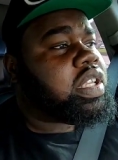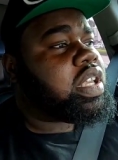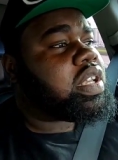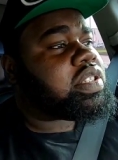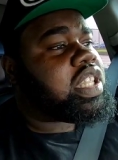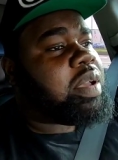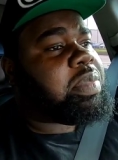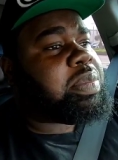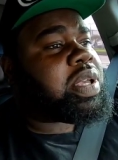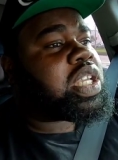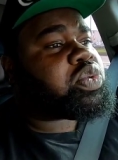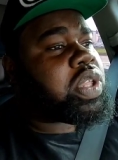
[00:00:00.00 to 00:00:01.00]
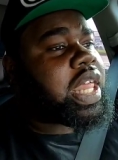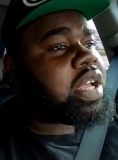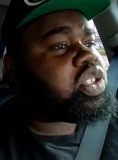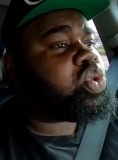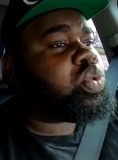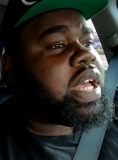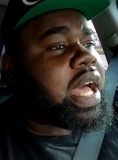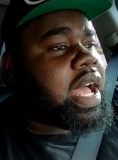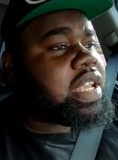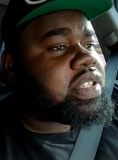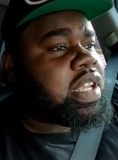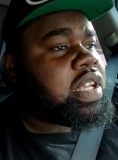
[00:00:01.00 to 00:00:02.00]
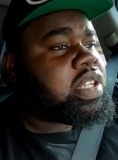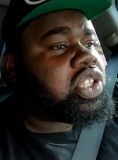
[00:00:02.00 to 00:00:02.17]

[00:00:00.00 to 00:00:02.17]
You understand me? Because without you guys,